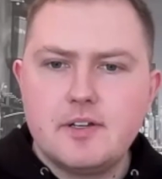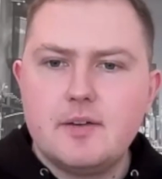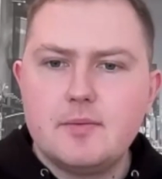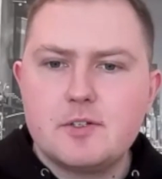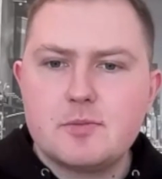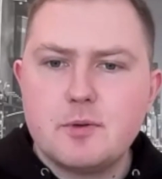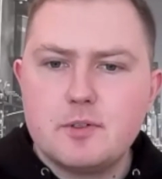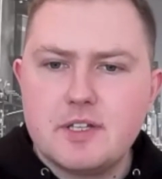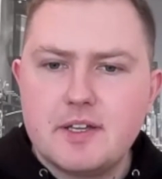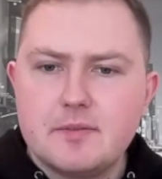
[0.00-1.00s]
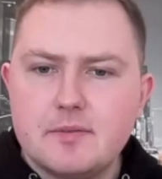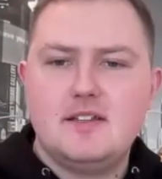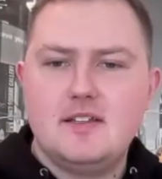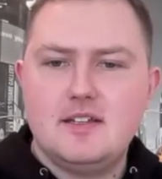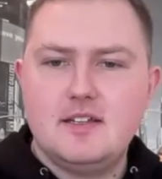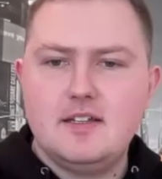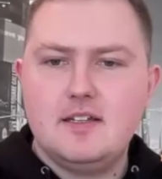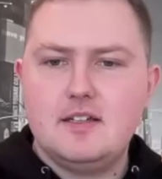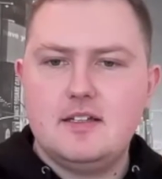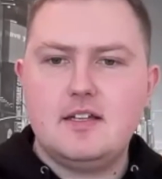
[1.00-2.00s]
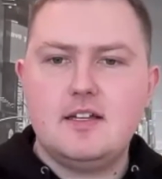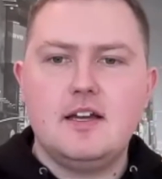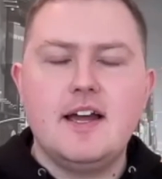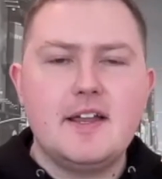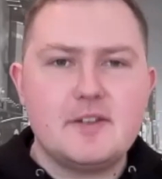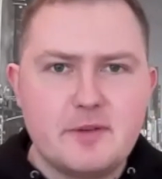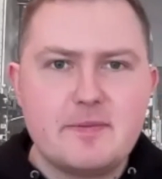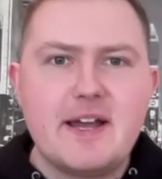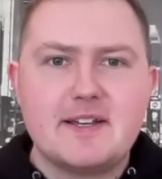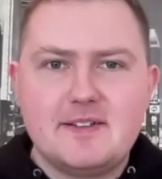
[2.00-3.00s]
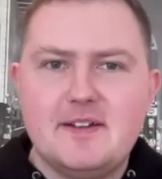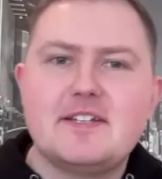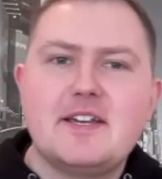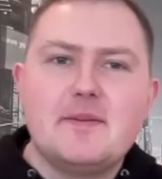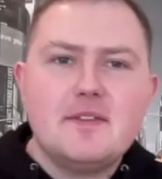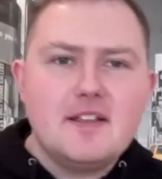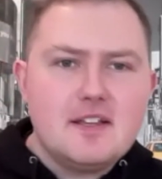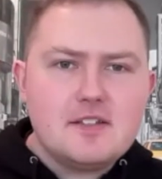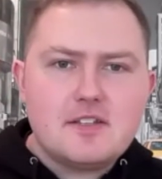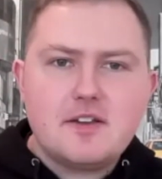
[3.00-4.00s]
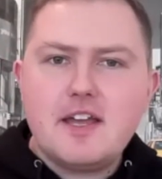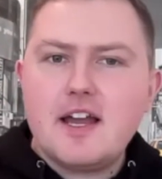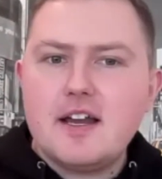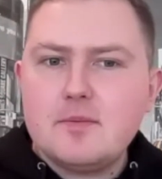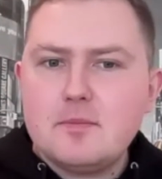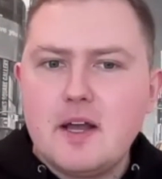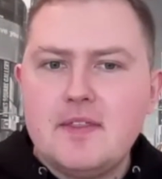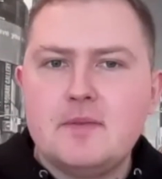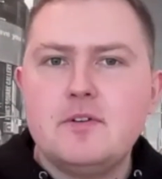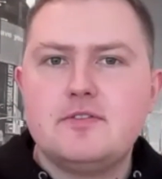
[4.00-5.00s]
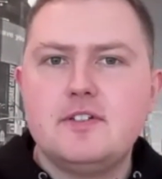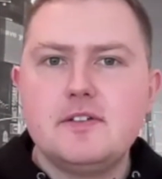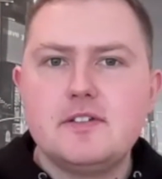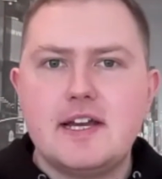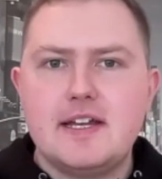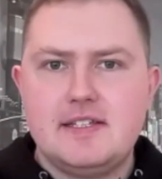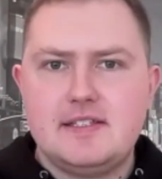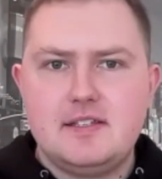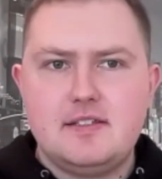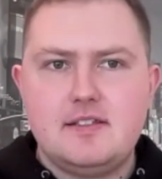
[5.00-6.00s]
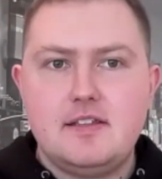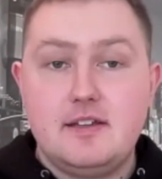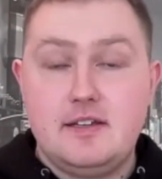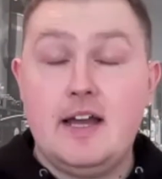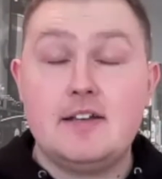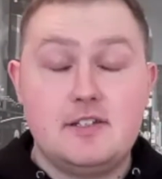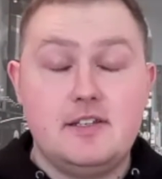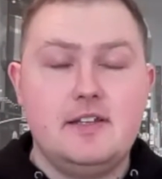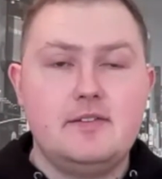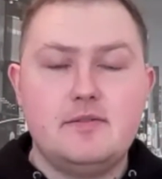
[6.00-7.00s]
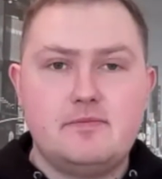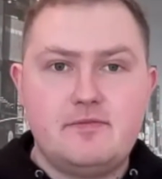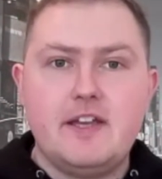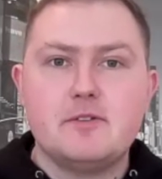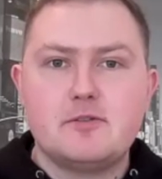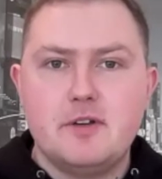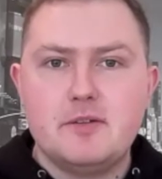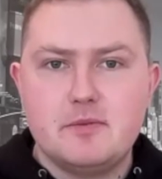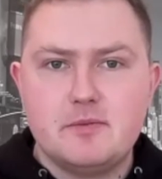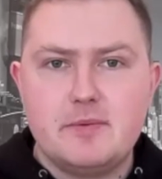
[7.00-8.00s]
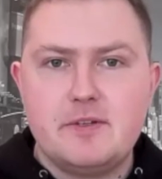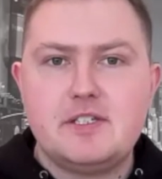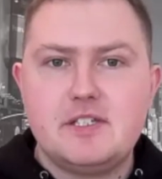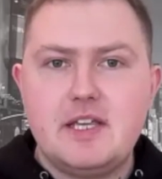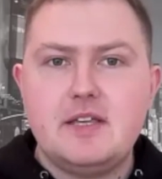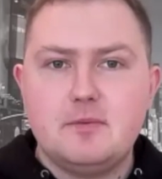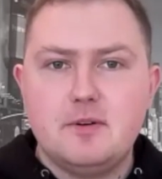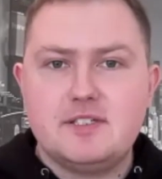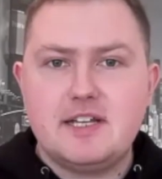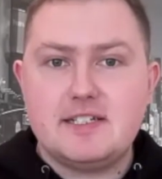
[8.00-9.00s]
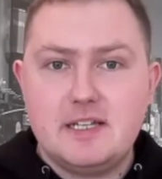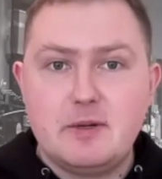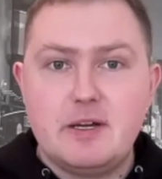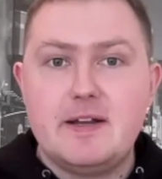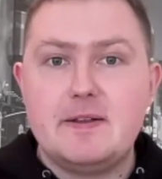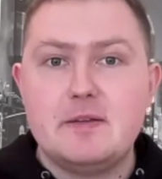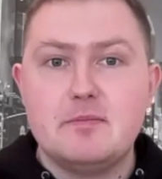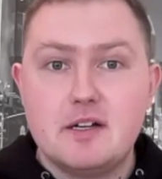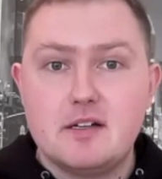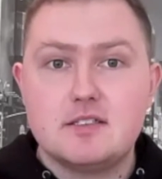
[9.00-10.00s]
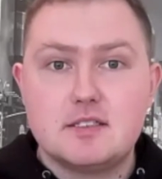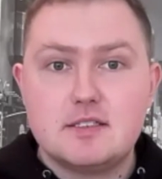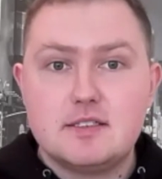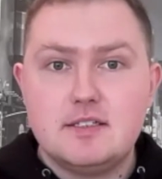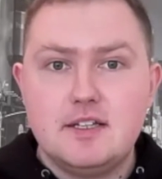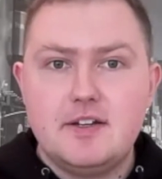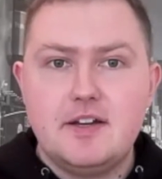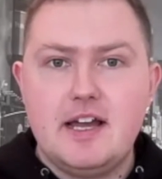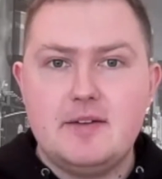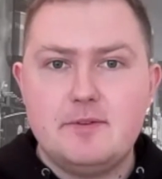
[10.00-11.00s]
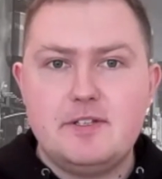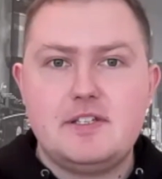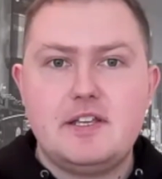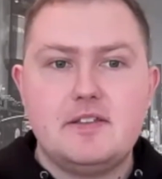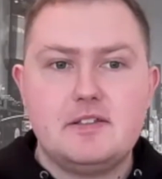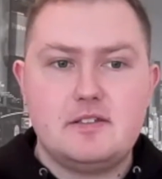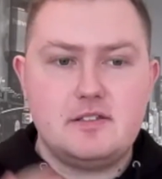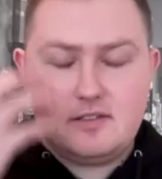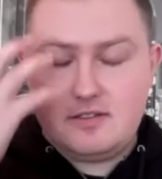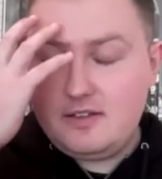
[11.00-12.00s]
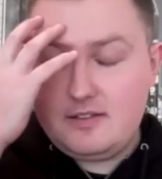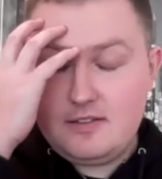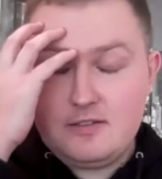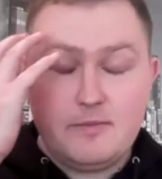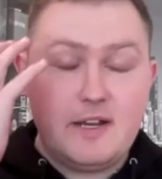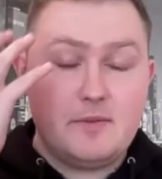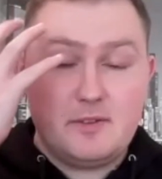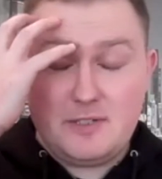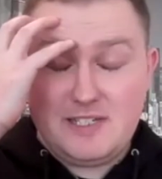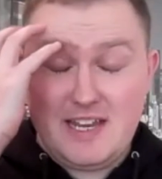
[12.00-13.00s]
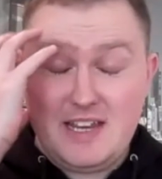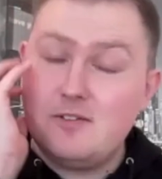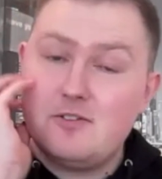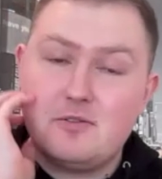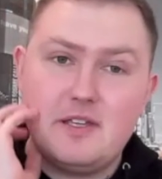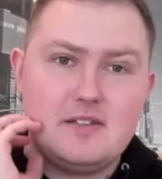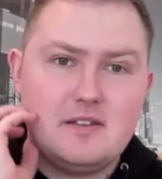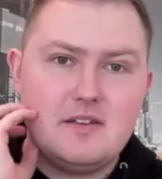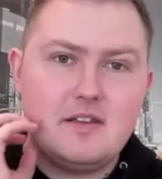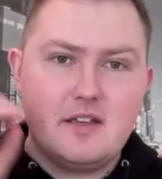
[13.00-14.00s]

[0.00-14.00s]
Yeah, we'll just pause here. And we're back. Okay. So yeah, and then what follows that is this actually the famous moment where we see what is actually behind the mask, and we see this man with all these injuries and